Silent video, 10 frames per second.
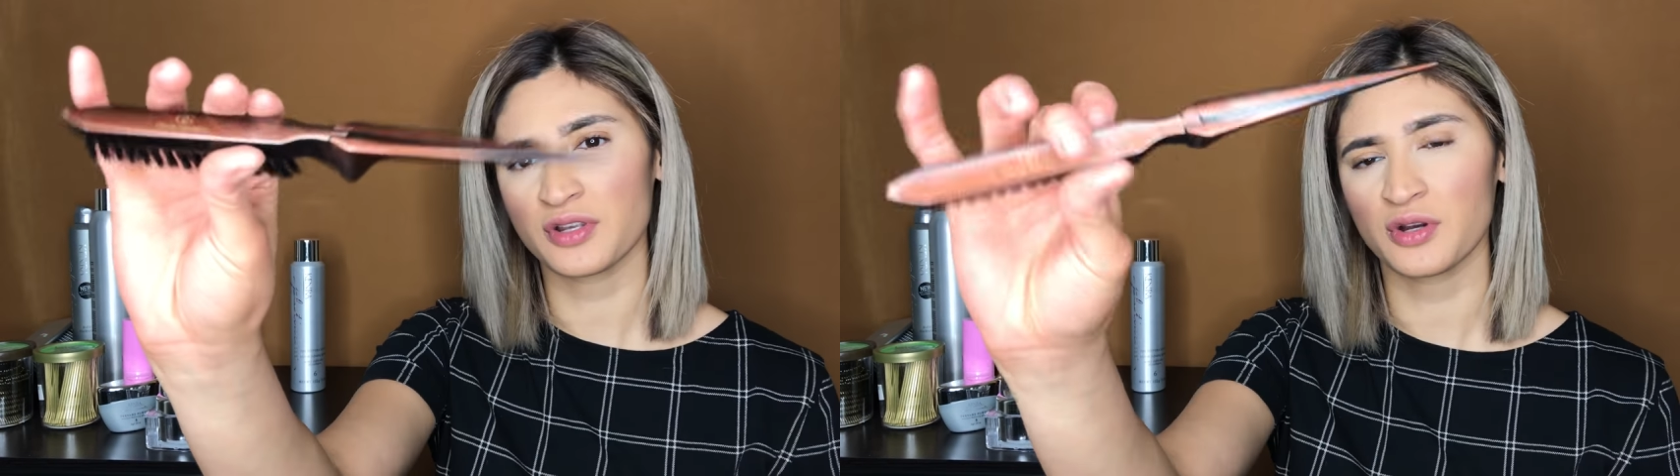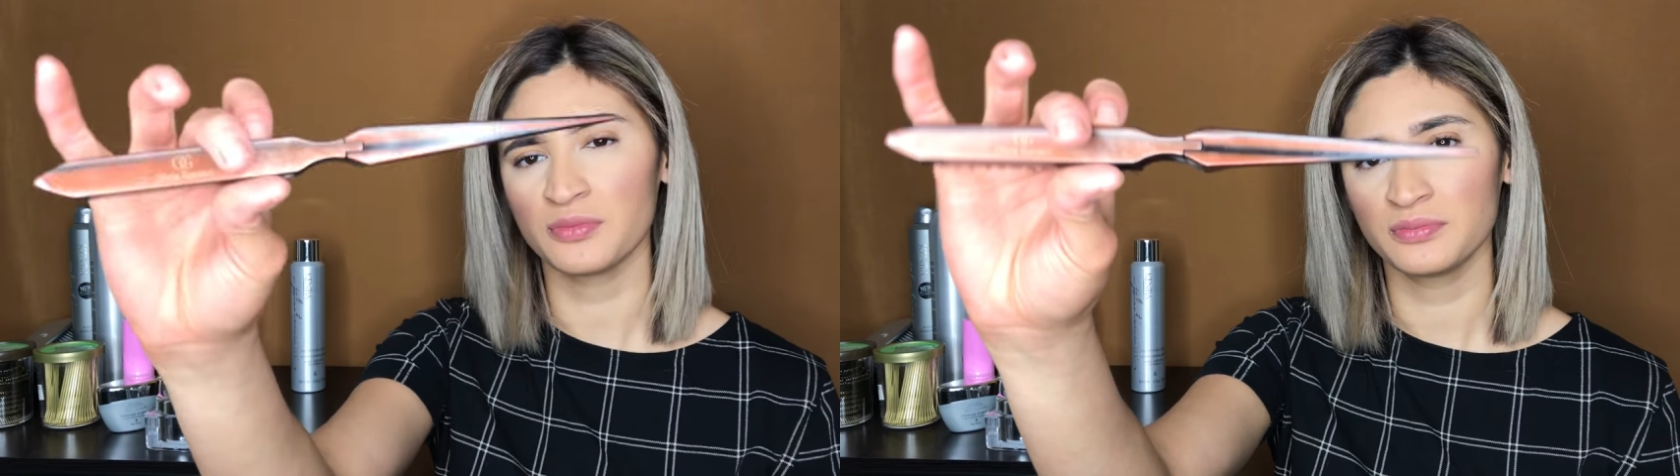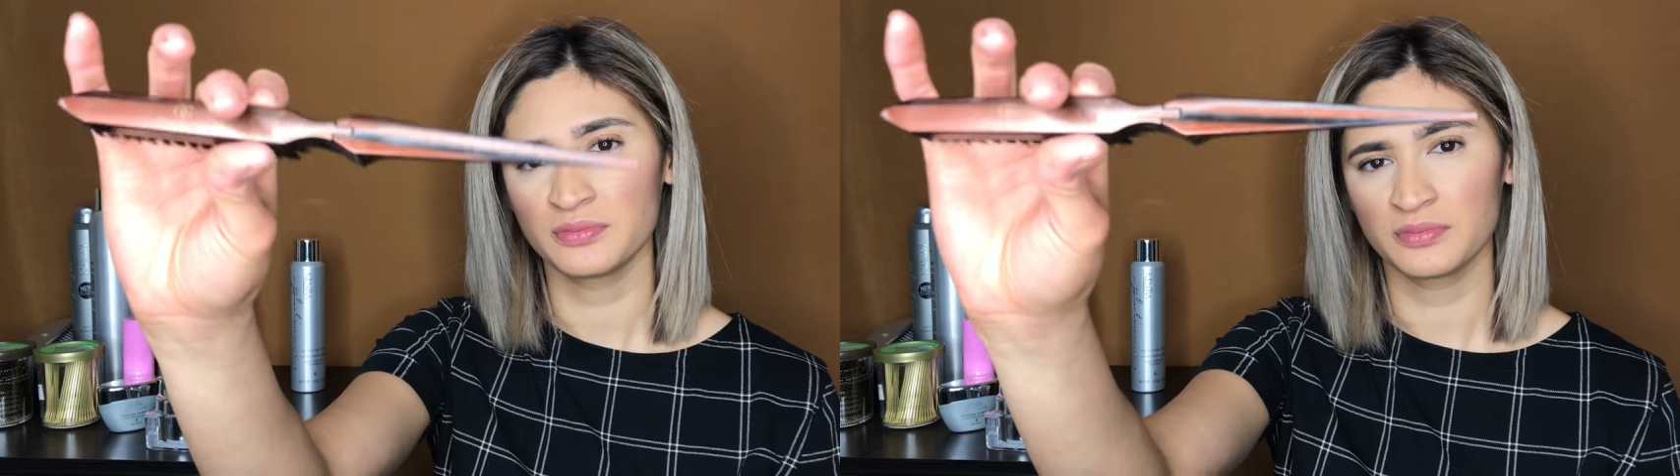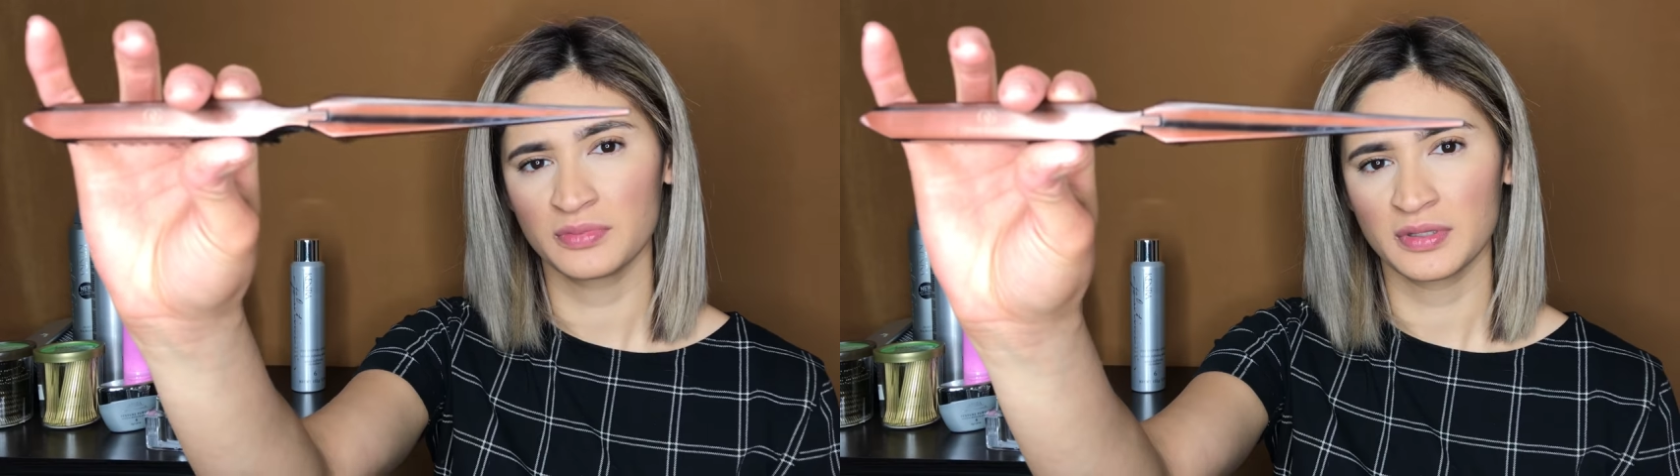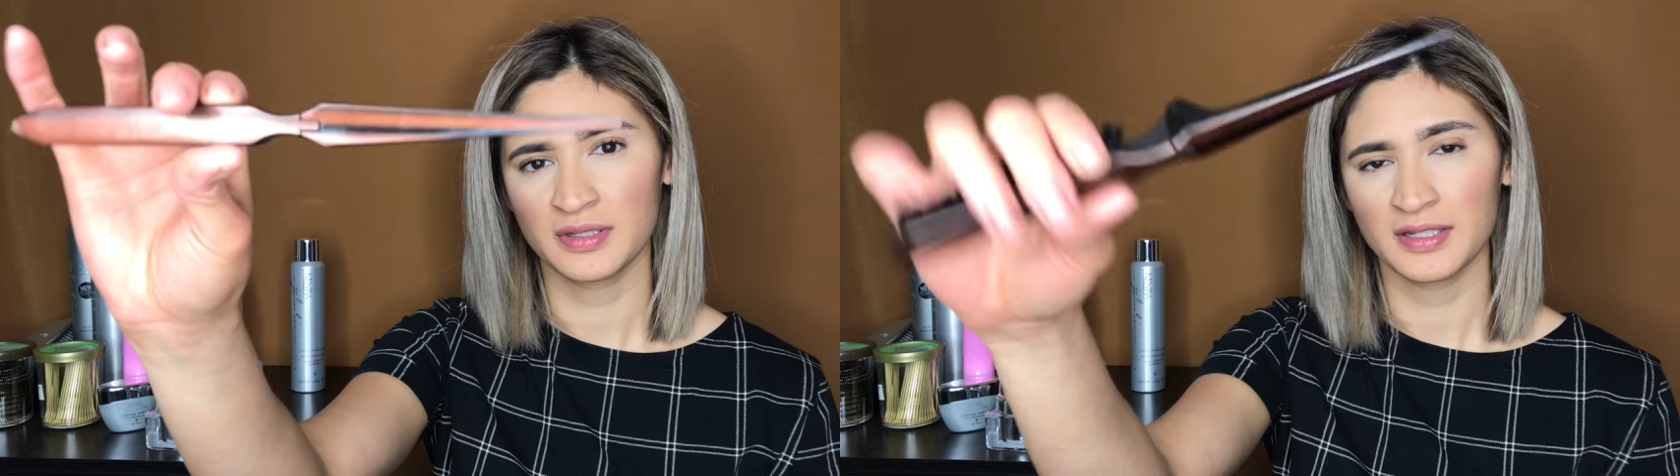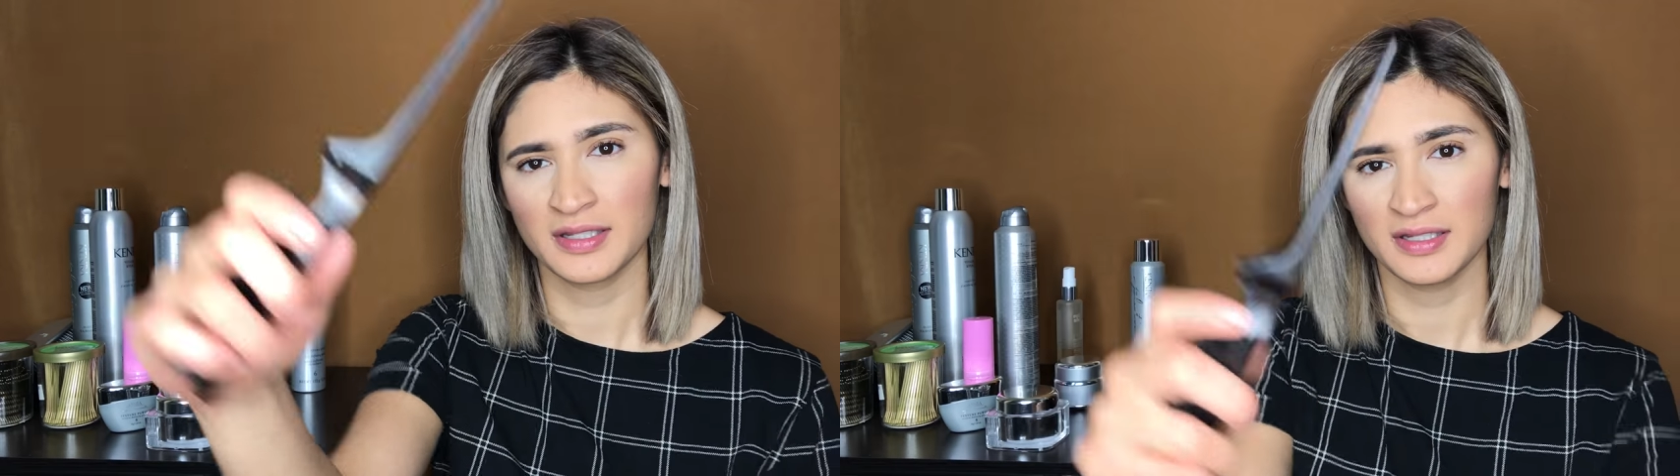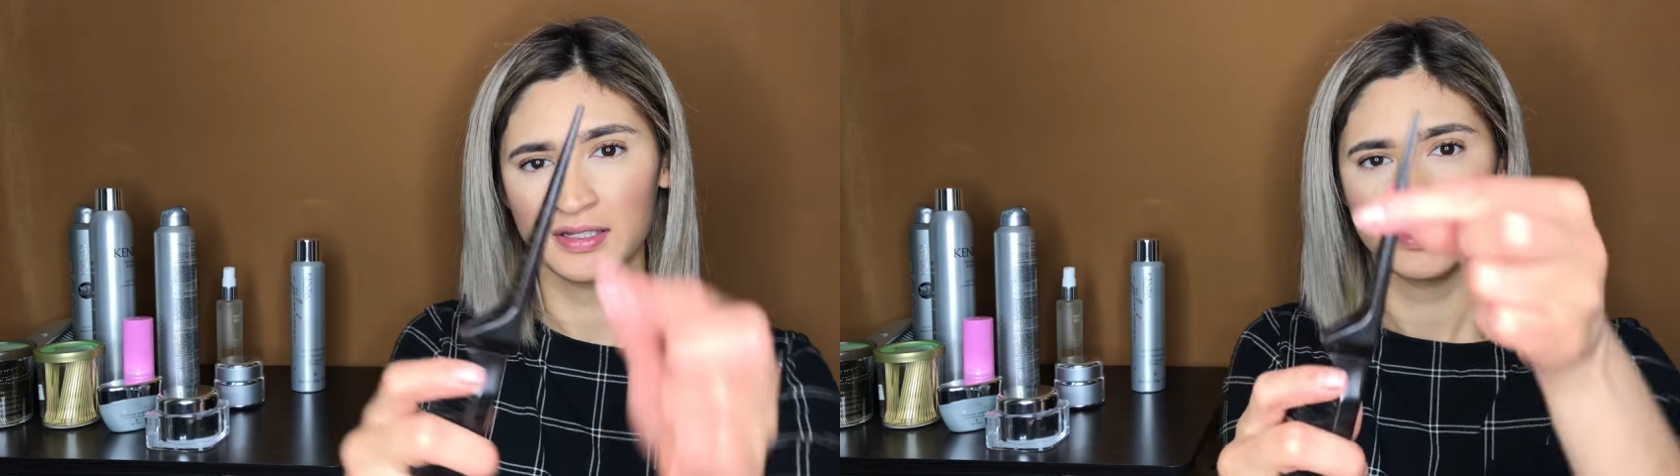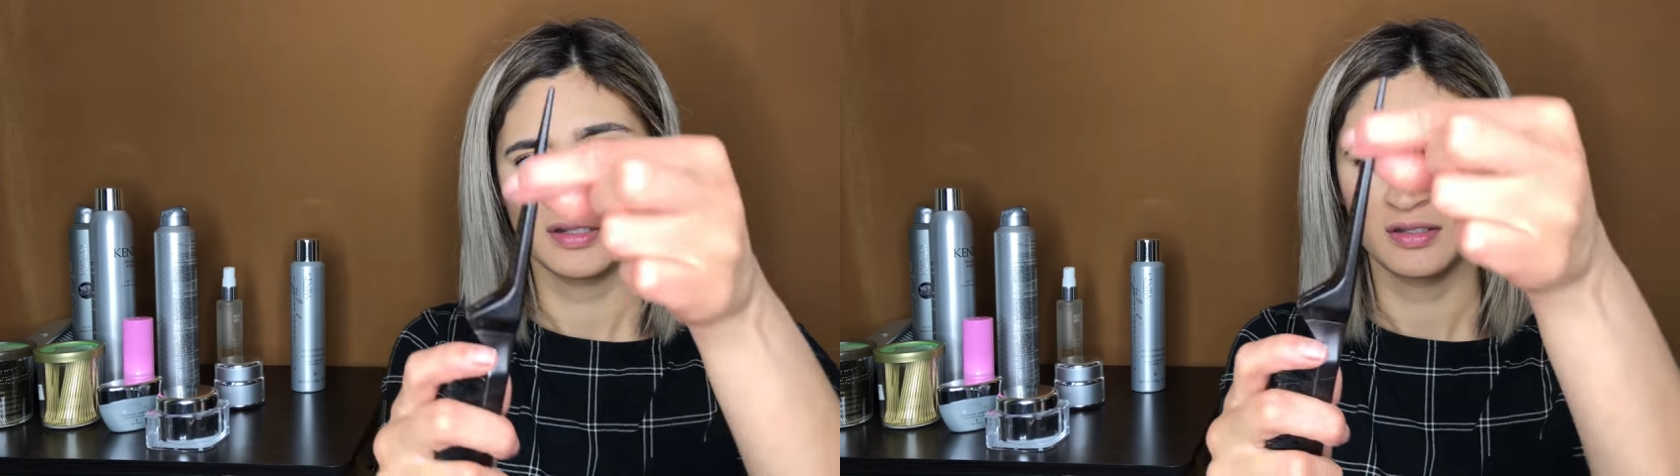comb.
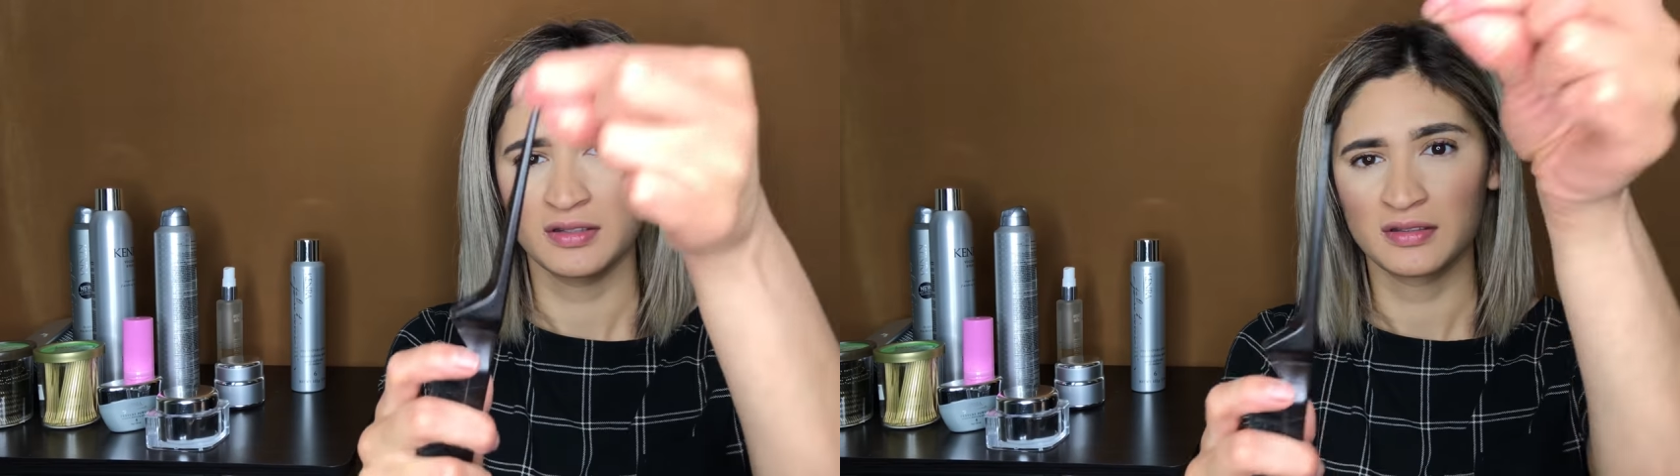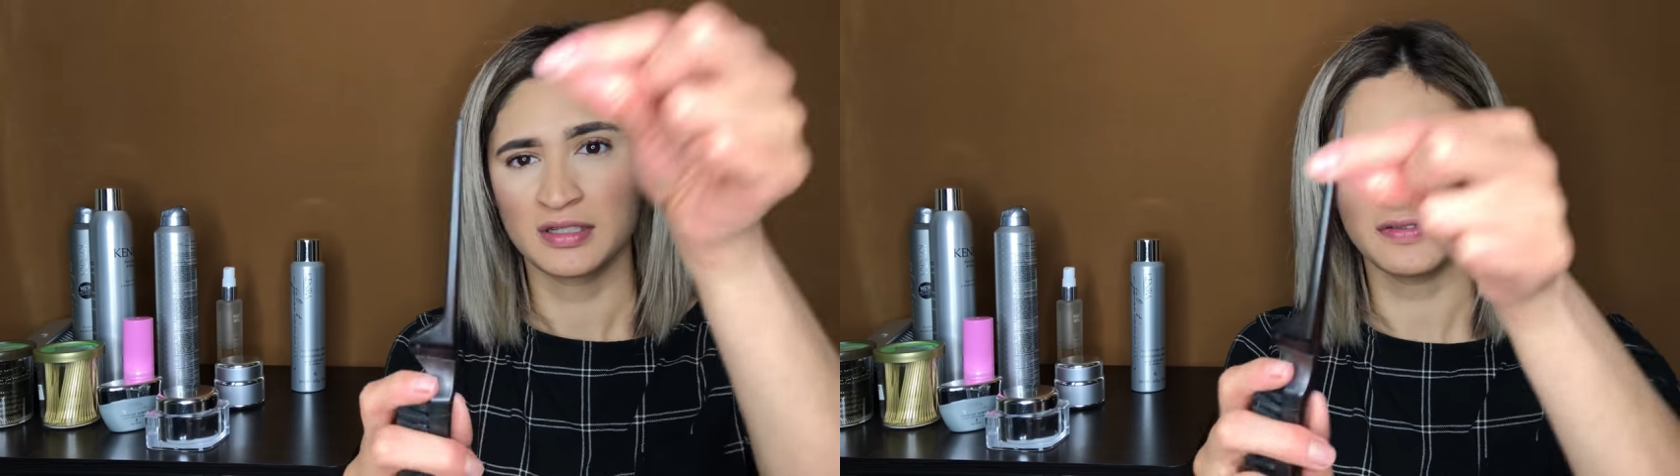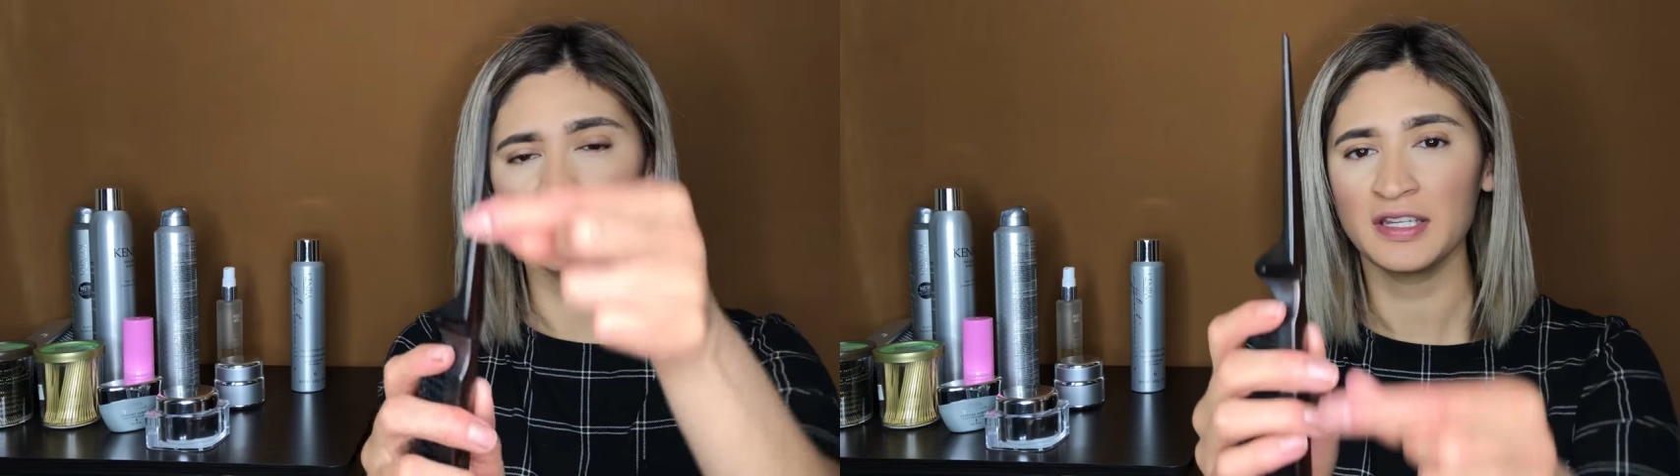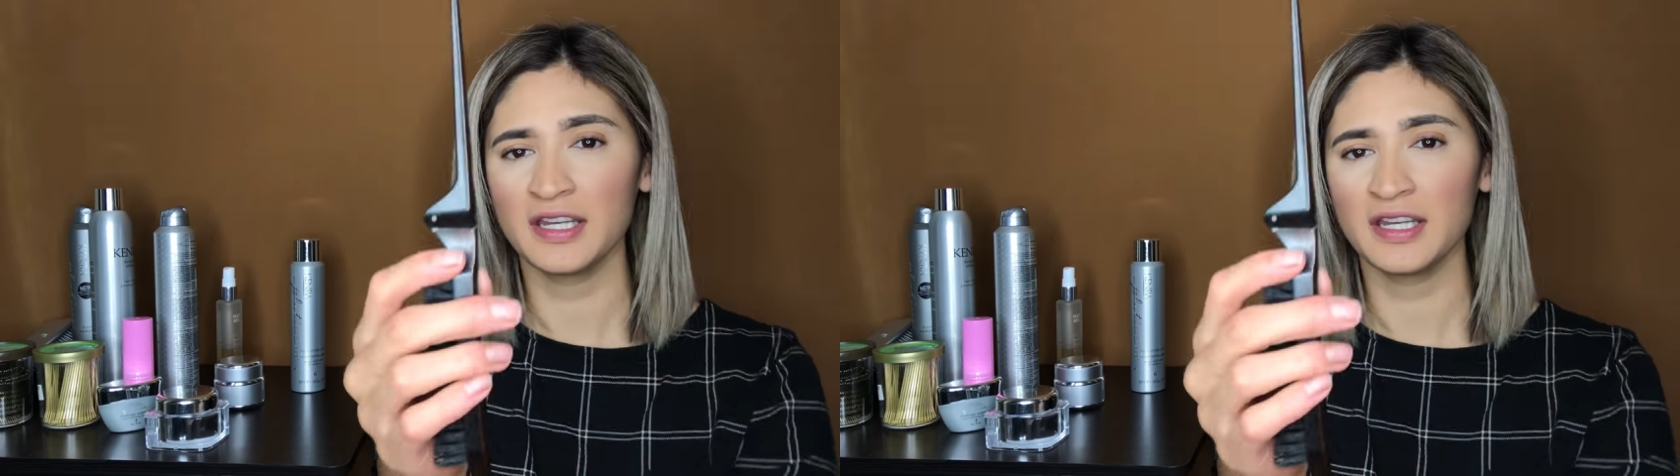Definitely